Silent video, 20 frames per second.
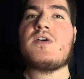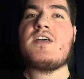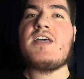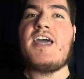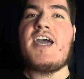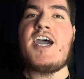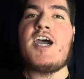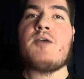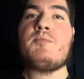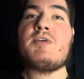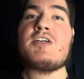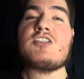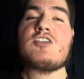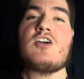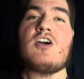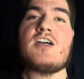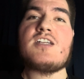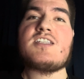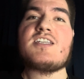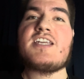how much
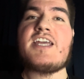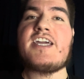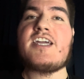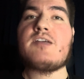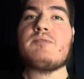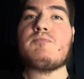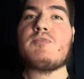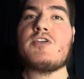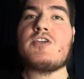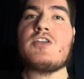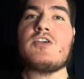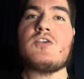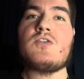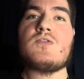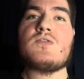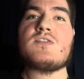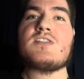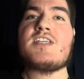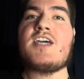content I can produce,